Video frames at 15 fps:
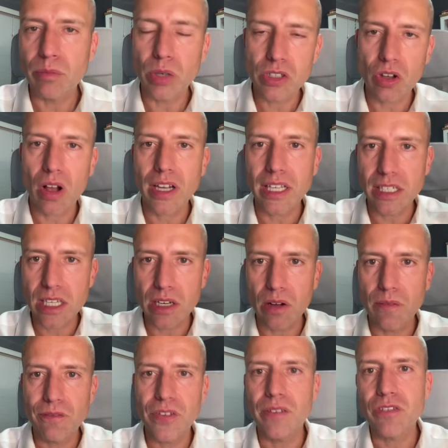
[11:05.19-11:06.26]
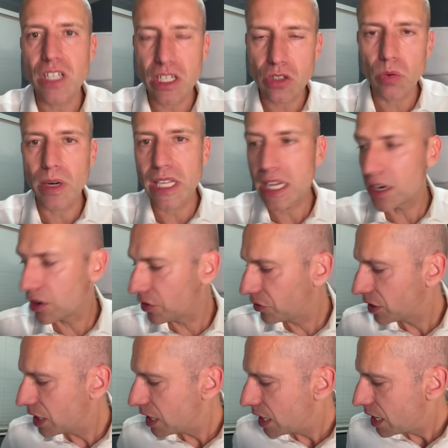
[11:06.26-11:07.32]
We're talking, 15, 20 years.
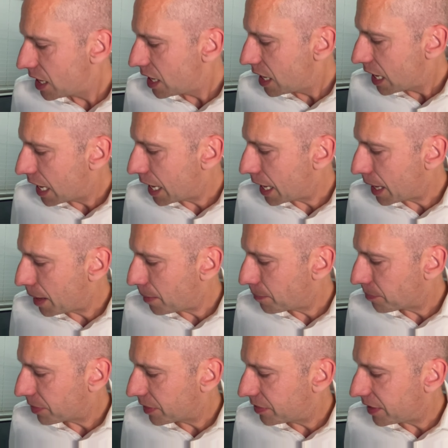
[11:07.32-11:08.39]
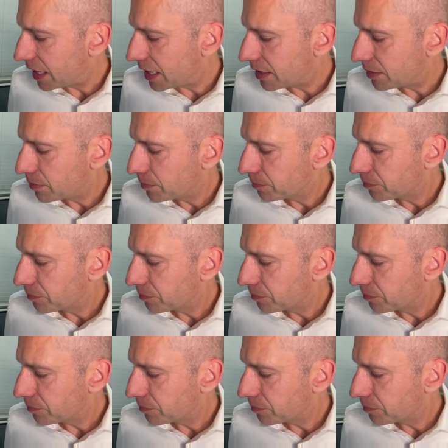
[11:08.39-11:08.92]
Then